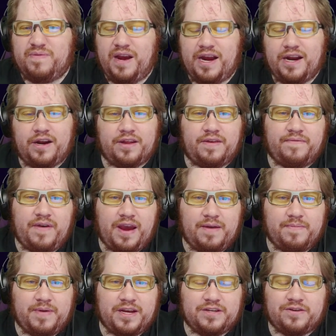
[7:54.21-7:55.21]
hate on the fan
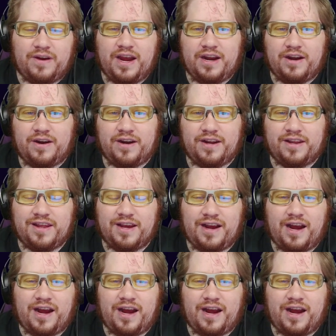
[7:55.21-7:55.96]
base or hate on anything.